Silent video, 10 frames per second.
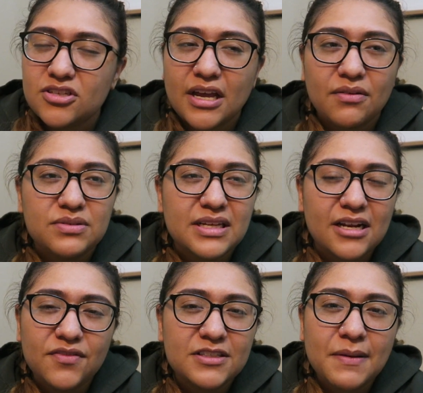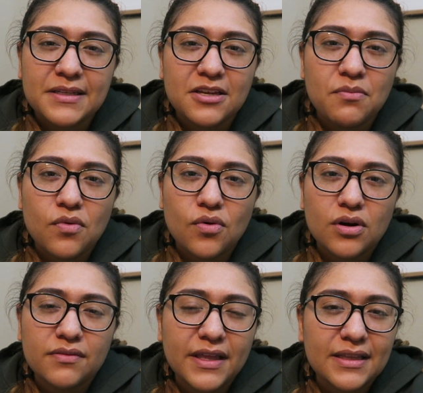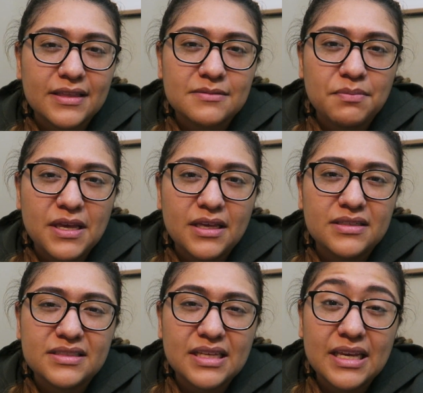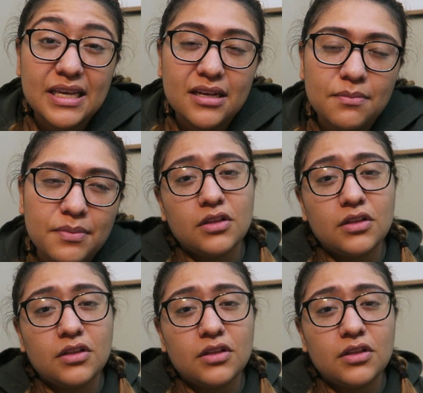So I was kind of expecting more of like this big scene.